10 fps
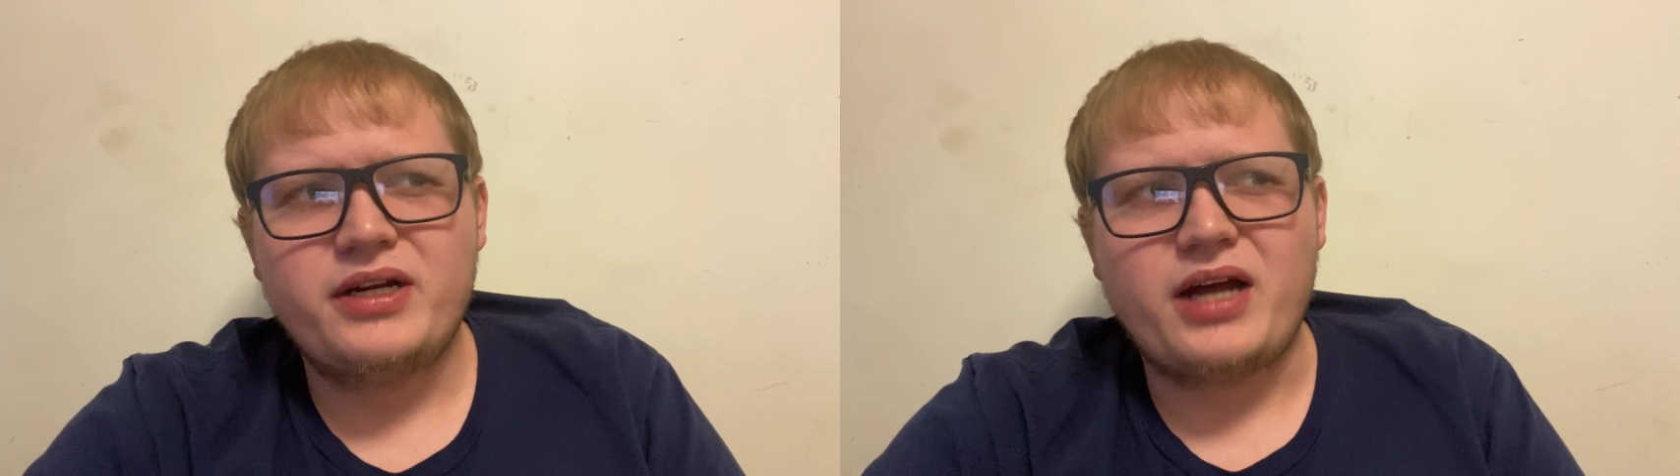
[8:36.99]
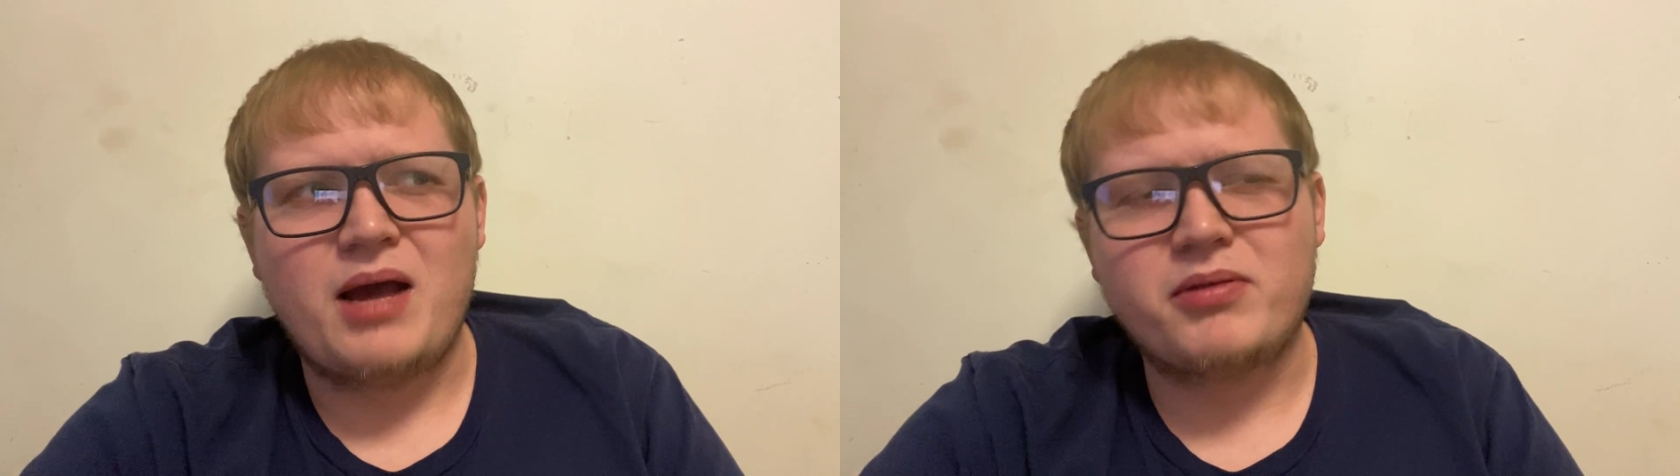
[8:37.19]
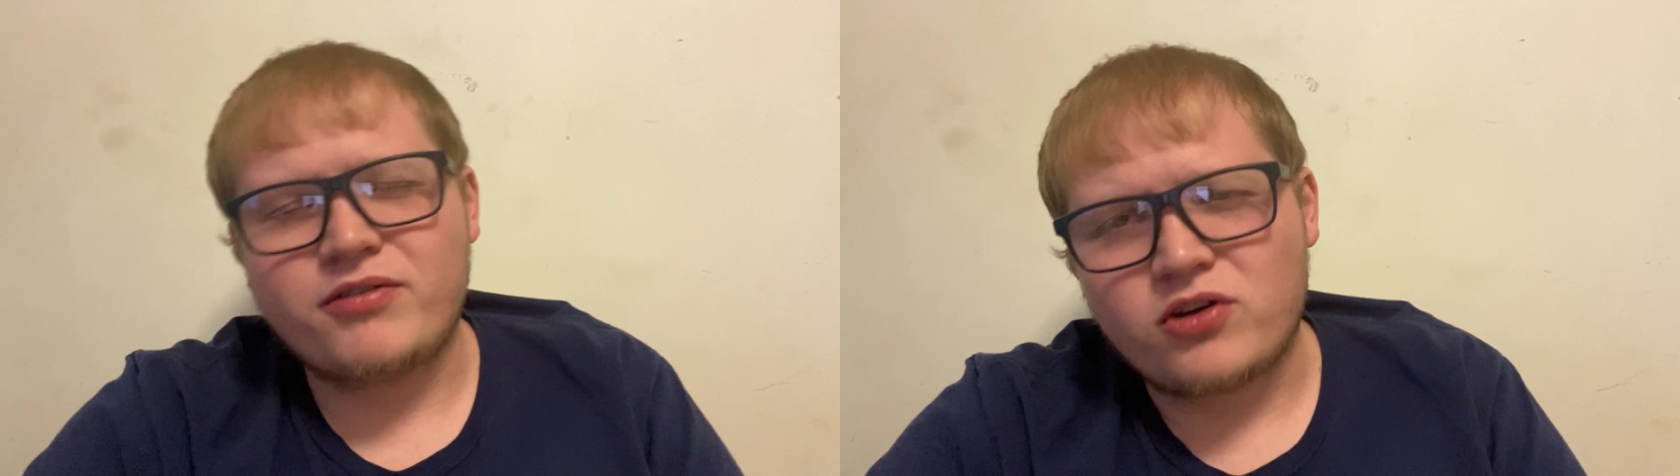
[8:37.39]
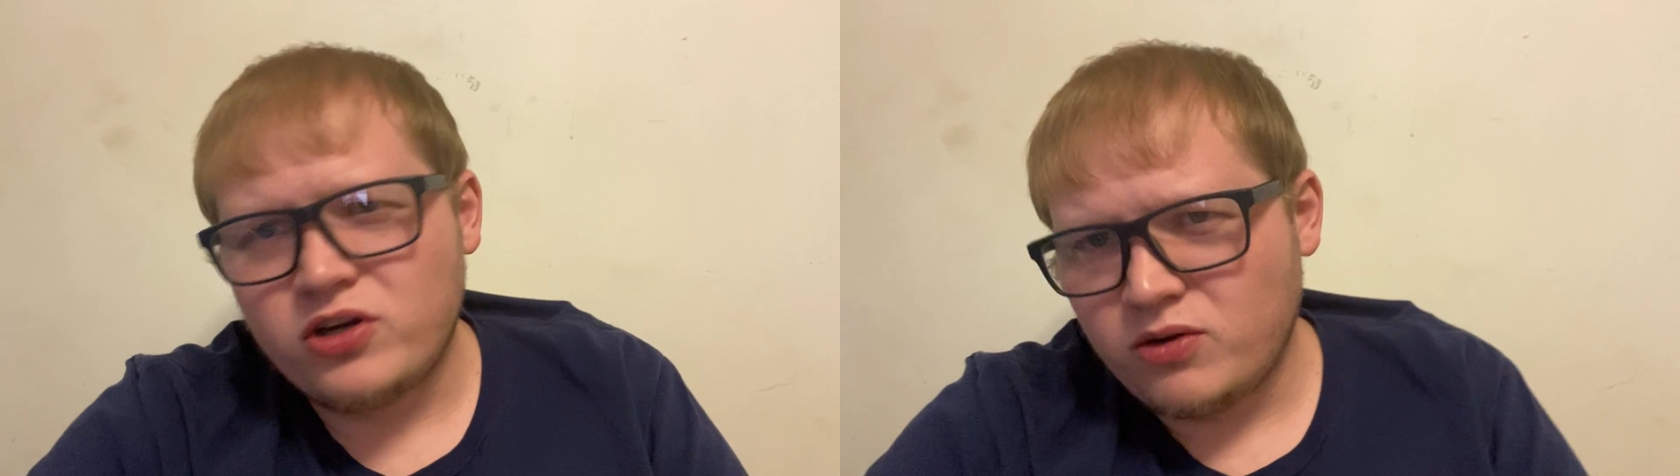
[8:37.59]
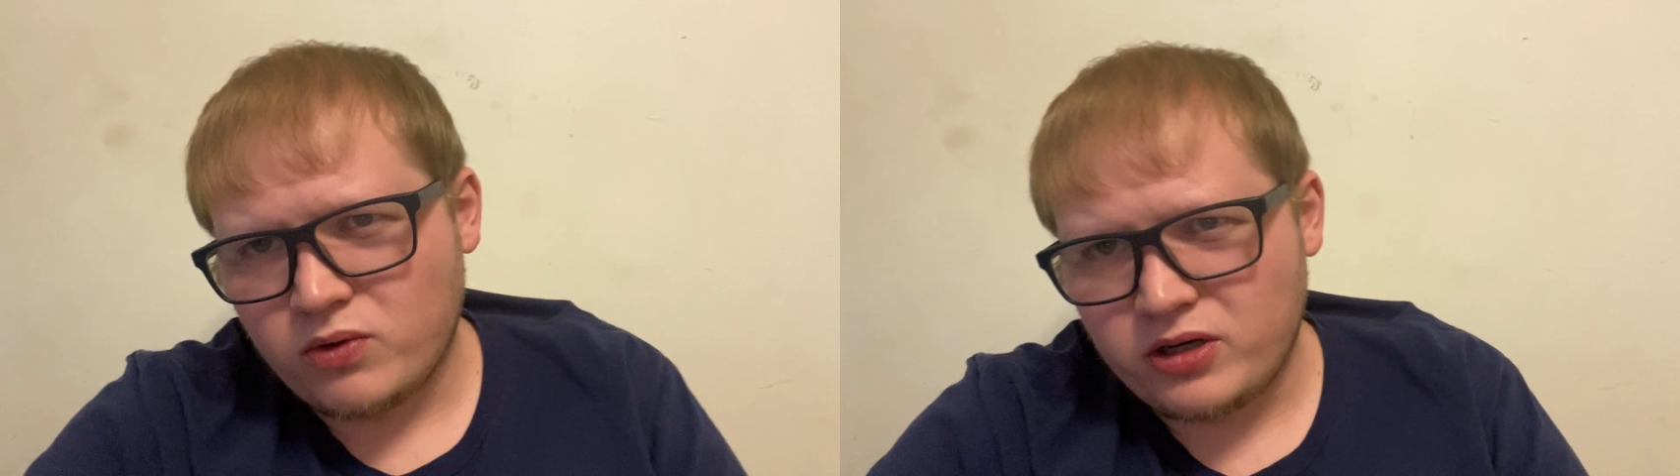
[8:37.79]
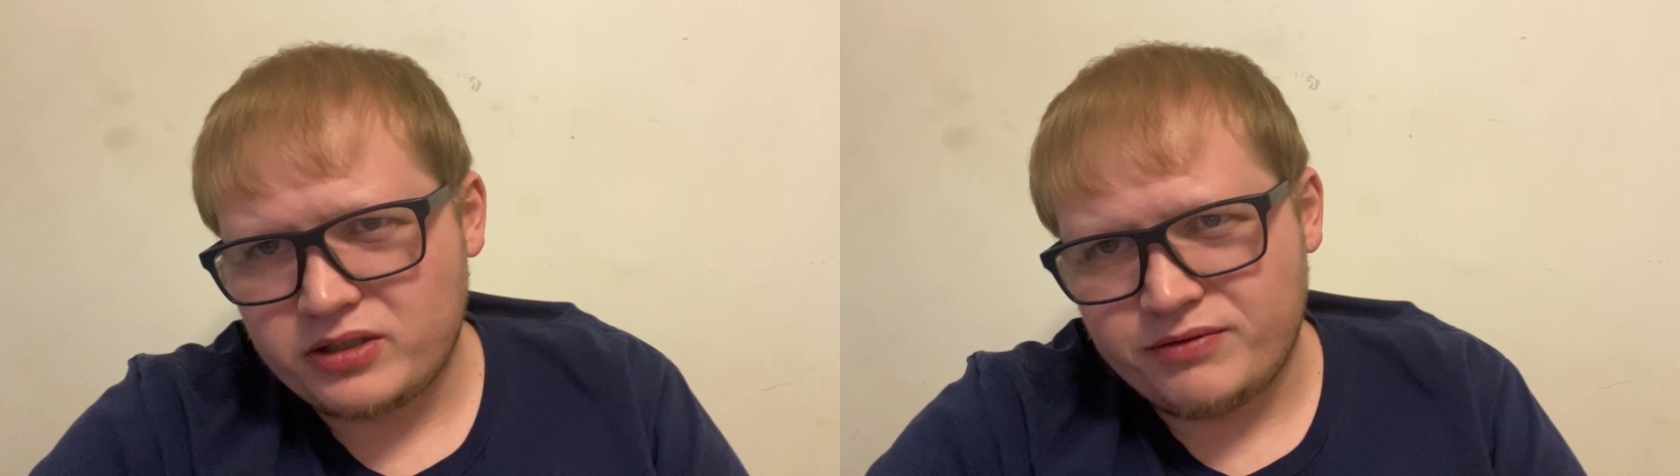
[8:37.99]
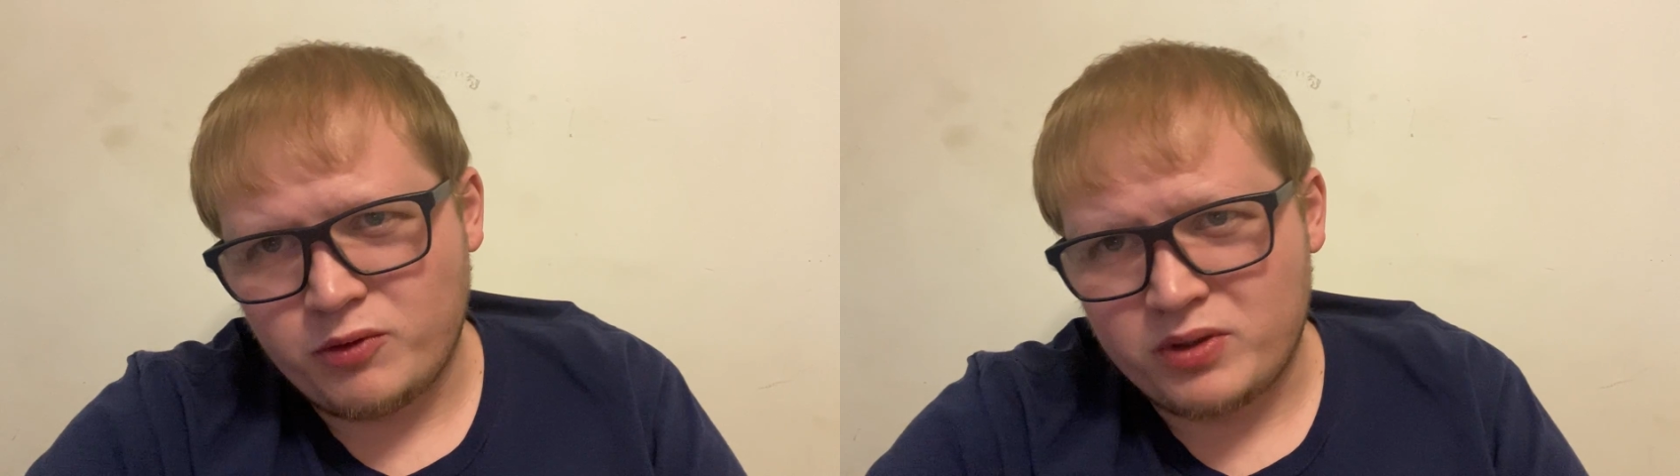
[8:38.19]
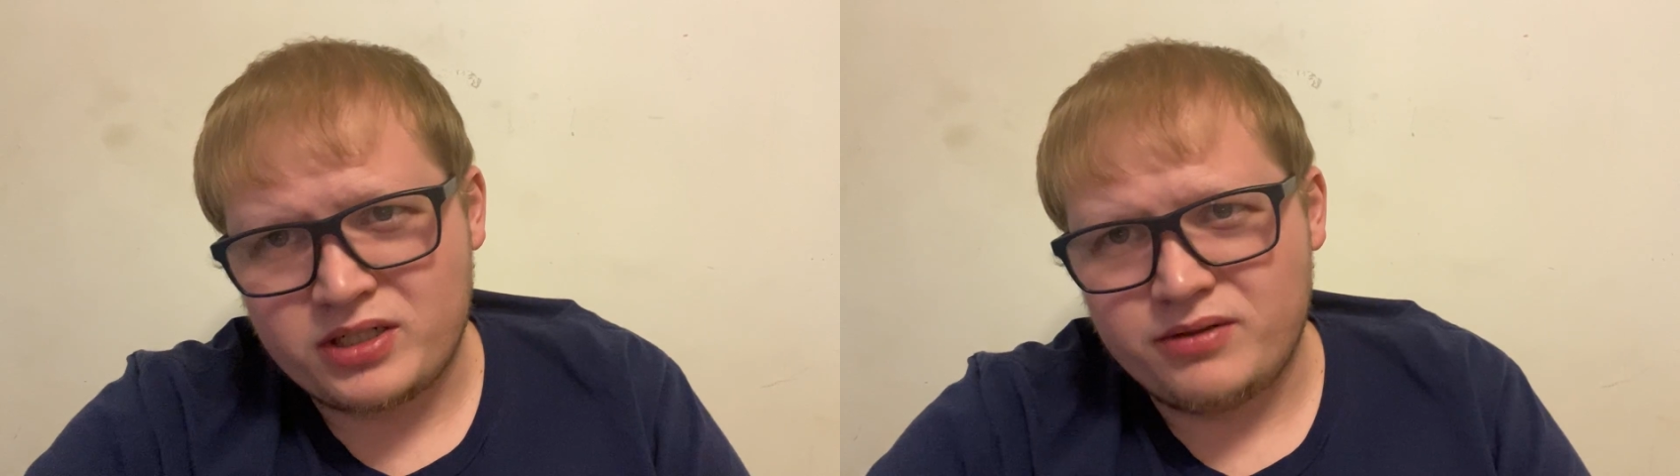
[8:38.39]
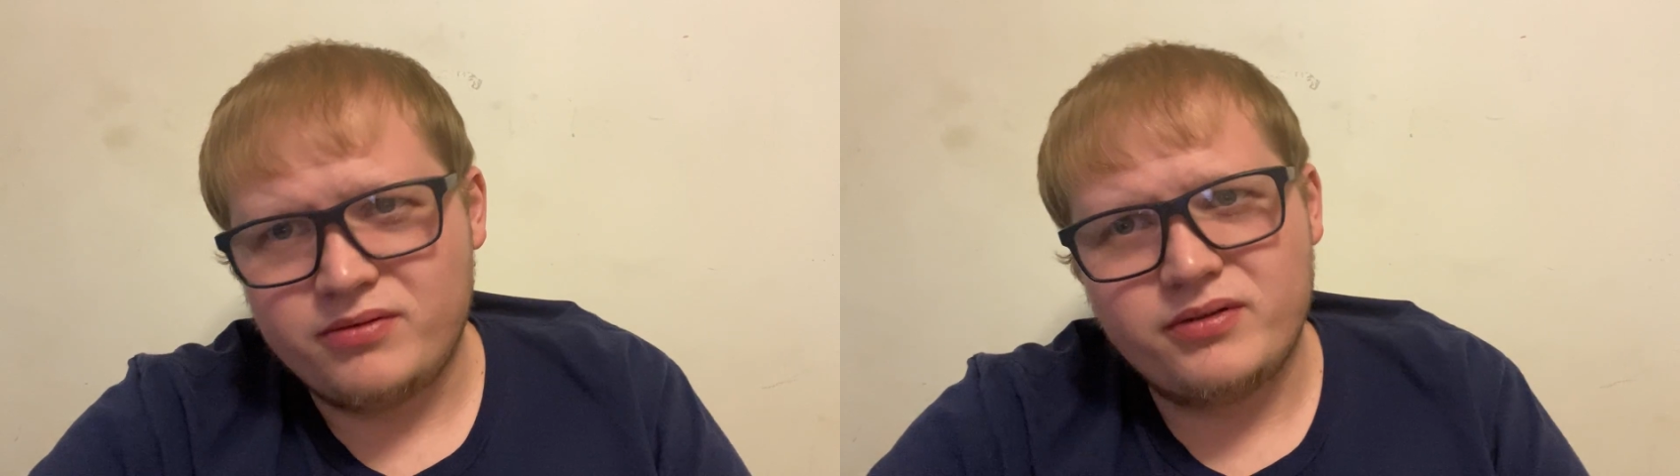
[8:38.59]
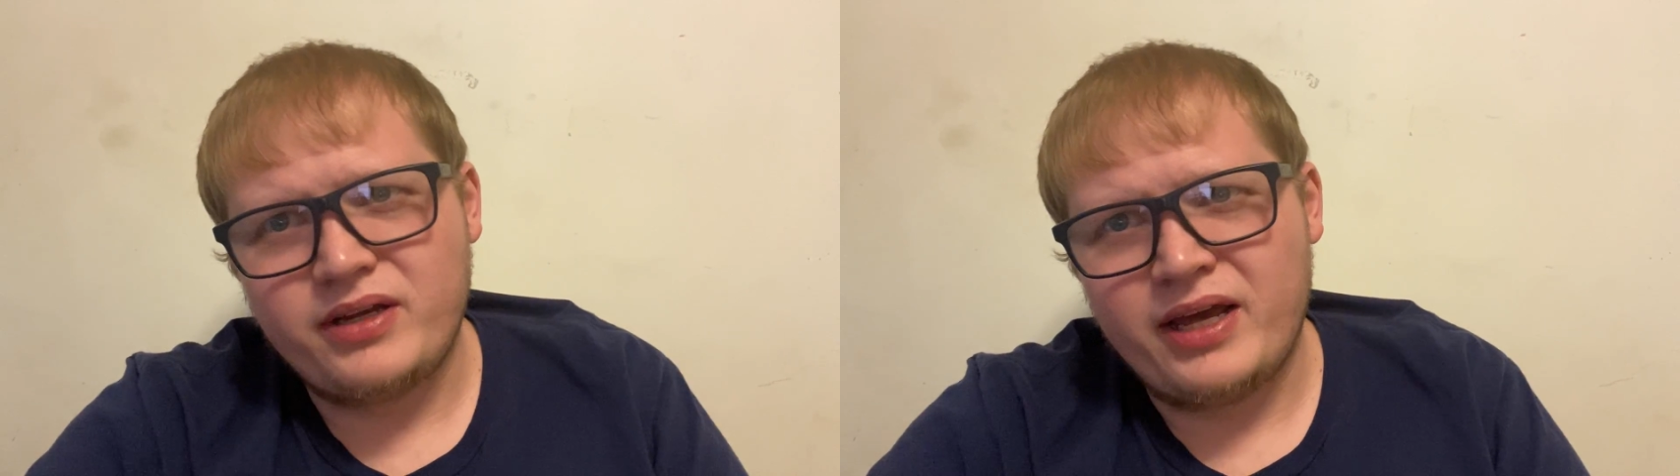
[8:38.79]
I believe it could have worked if
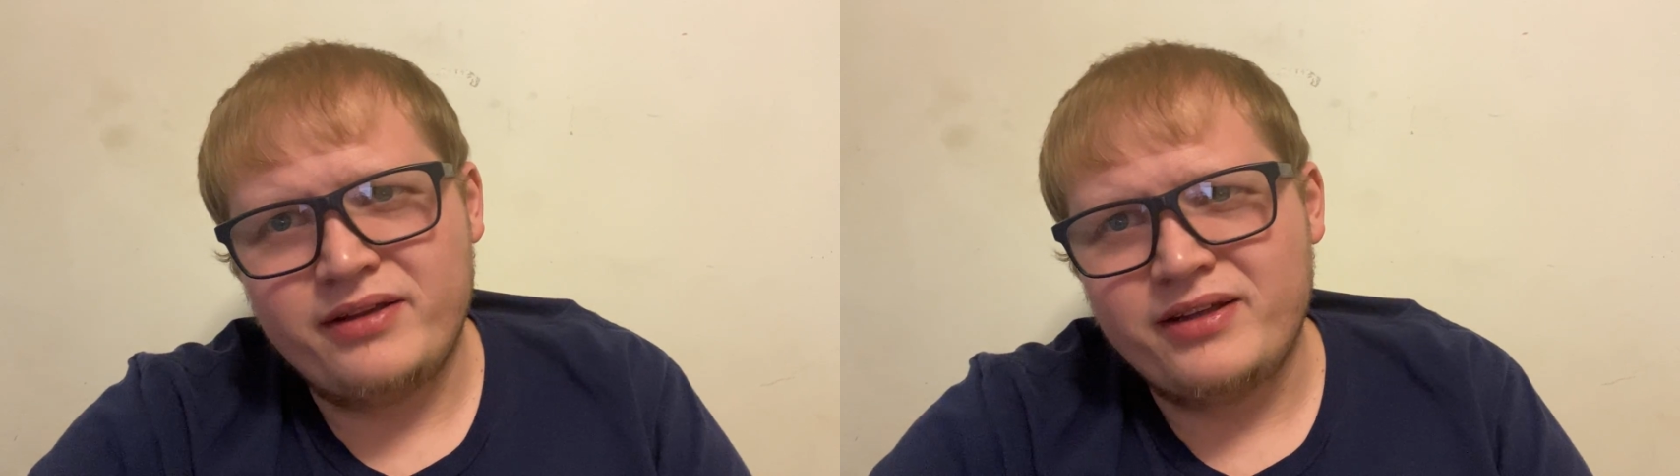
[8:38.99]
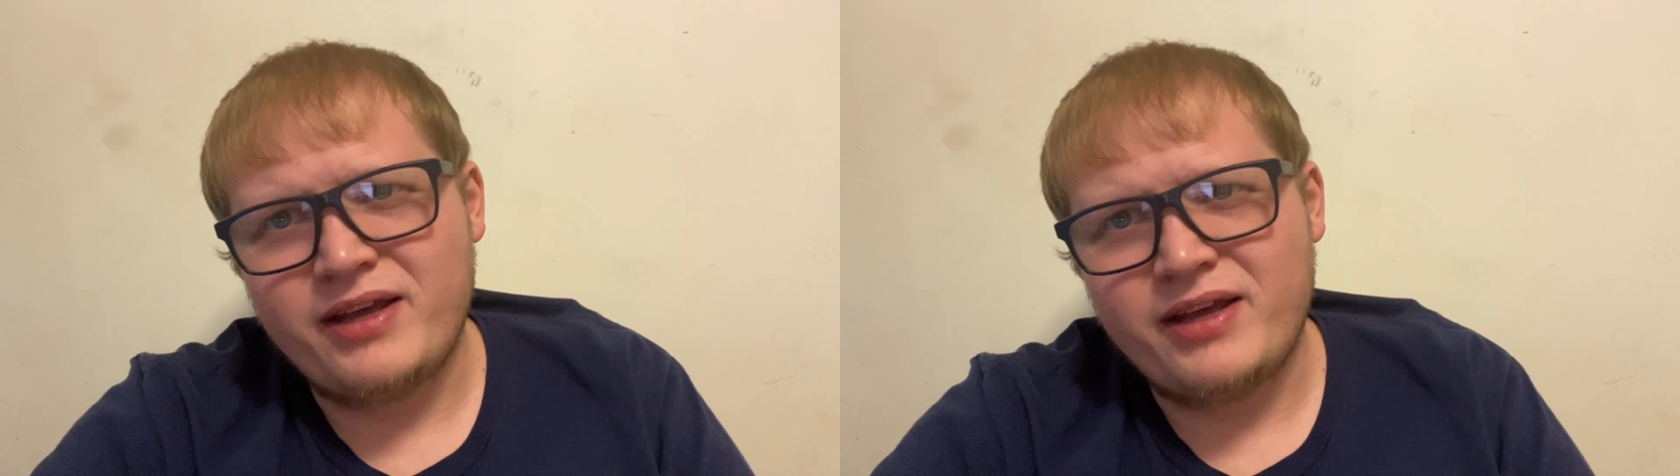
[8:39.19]
didn't